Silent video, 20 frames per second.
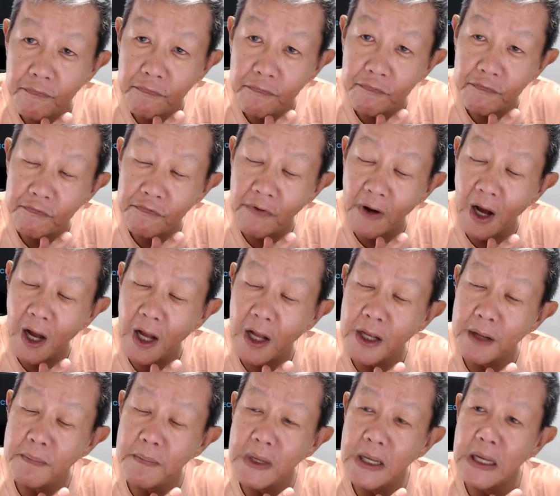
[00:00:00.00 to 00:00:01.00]
find
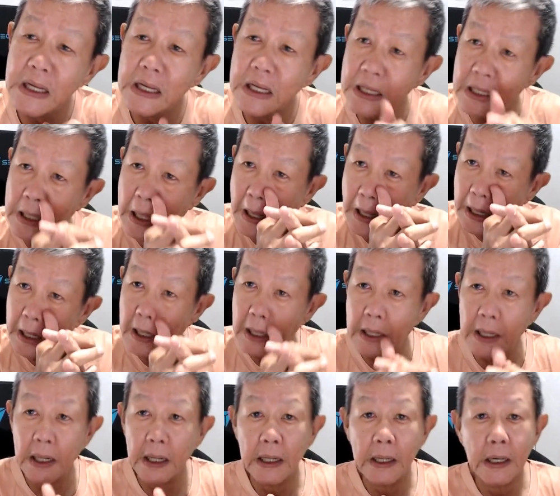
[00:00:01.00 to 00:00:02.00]
me
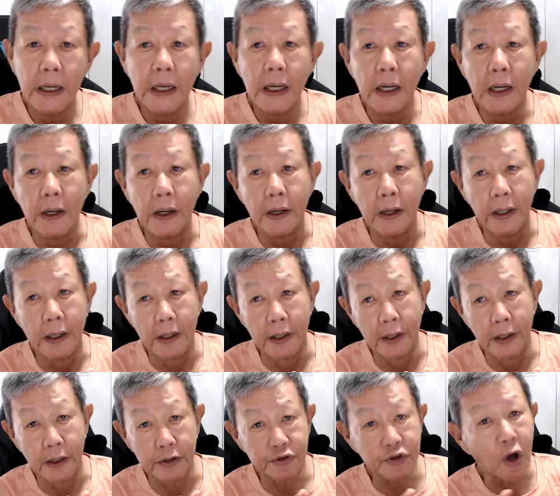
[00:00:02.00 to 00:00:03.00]
uh,
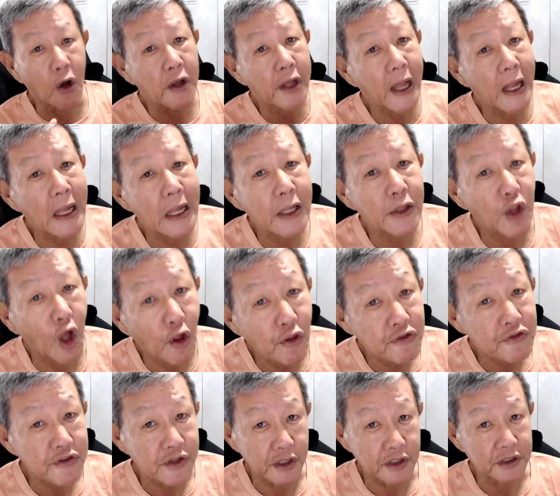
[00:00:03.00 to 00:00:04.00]
talking
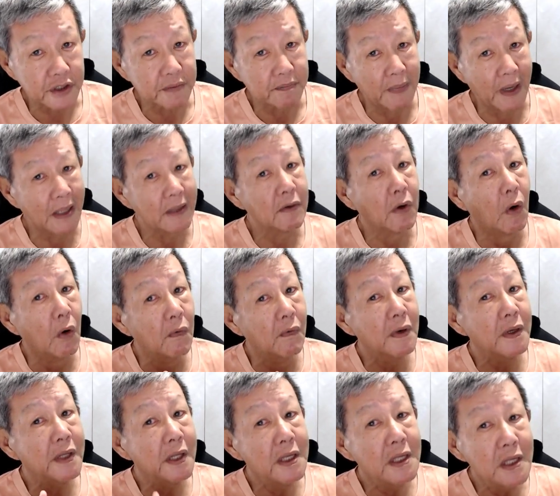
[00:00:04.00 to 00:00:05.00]
nonsense, but over the
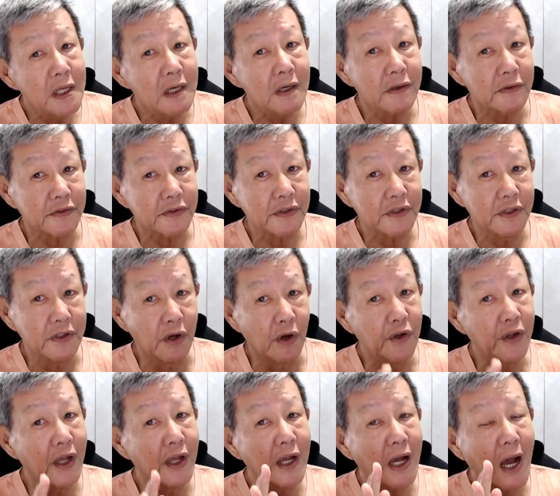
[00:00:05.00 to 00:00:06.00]
years, your
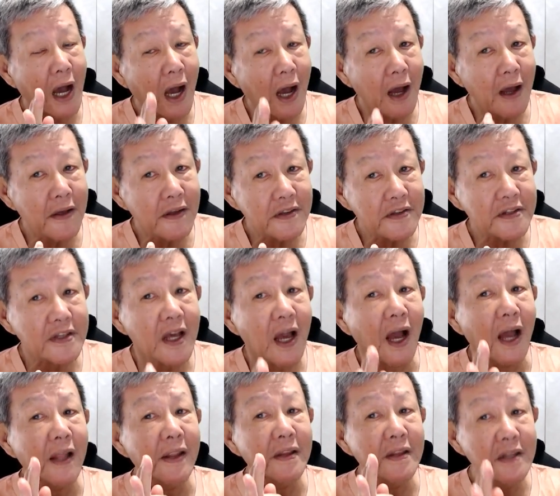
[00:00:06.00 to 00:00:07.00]
eyes and
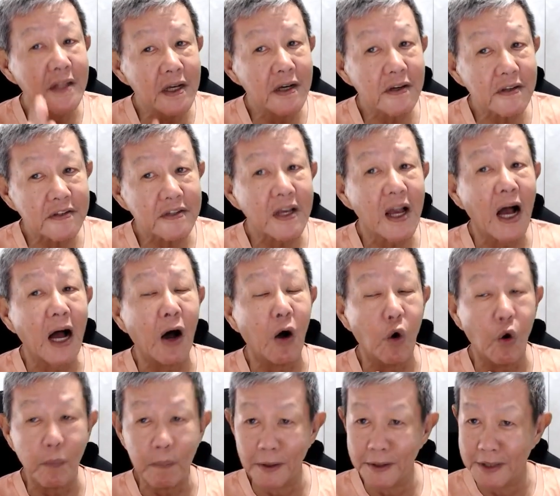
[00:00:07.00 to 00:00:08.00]
ears are
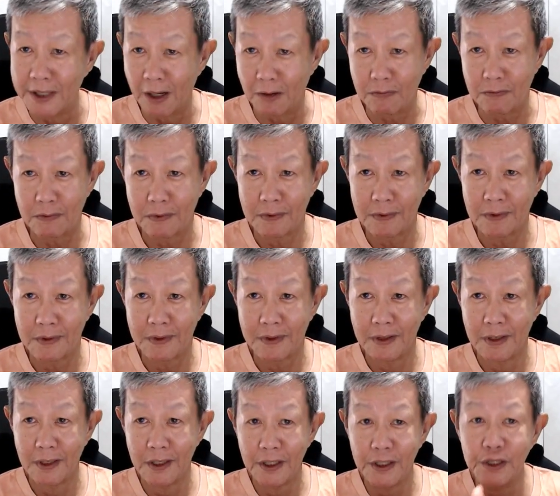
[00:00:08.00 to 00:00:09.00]
opened up.
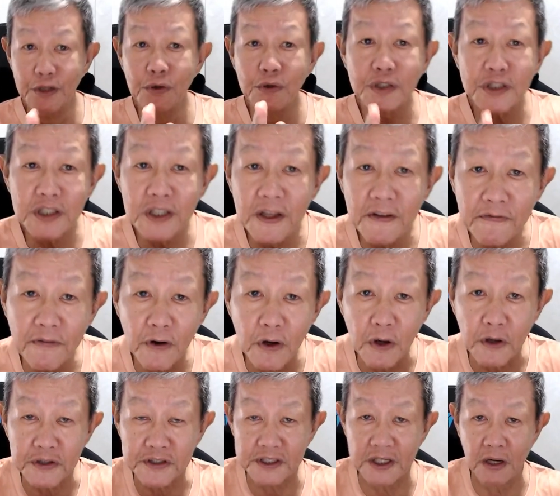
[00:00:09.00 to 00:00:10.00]
You see for
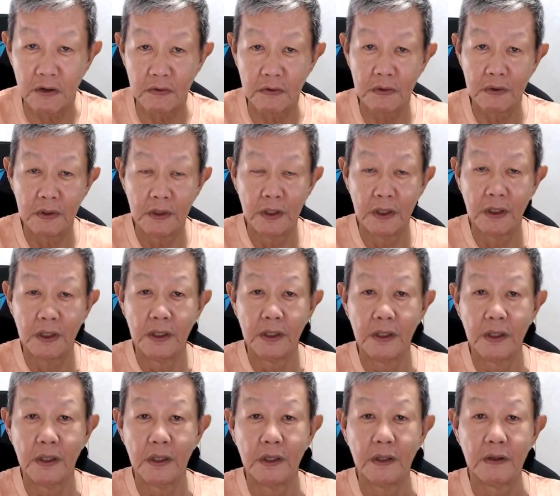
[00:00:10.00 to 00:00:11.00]
yourself,
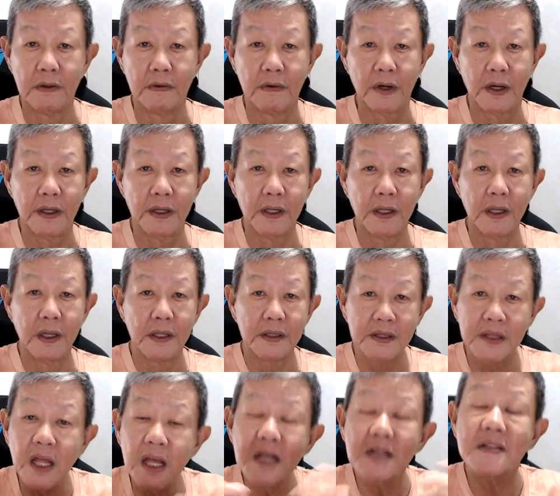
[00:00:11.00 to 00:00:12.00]
right?
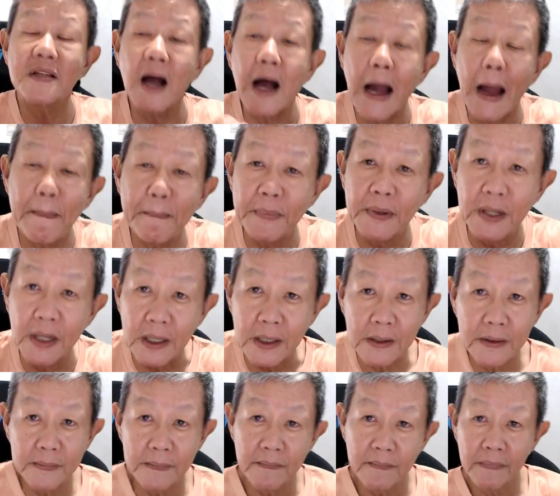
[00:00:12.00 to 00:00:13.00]
Things are happening.
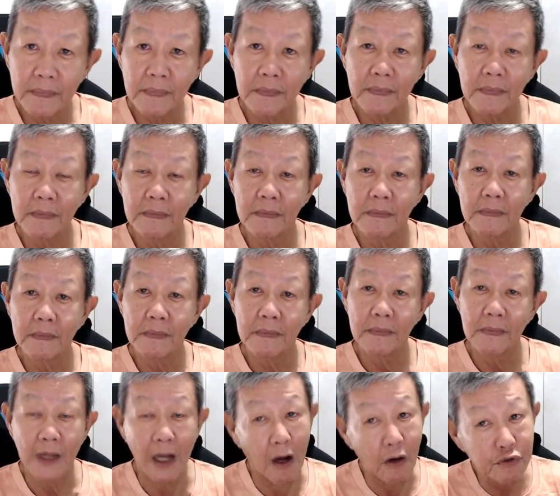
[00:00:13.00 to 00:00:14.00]

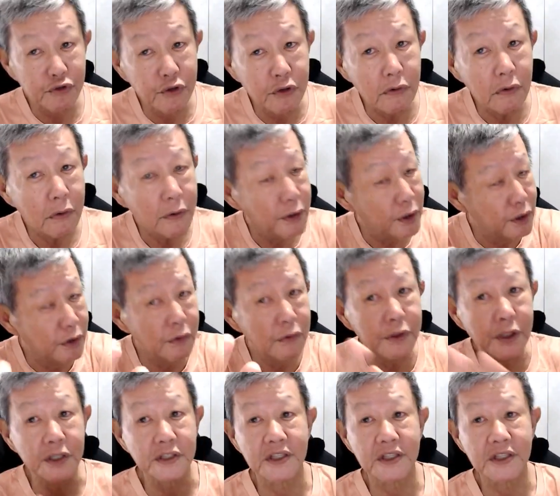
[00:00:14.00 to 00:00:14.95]
How true? You decide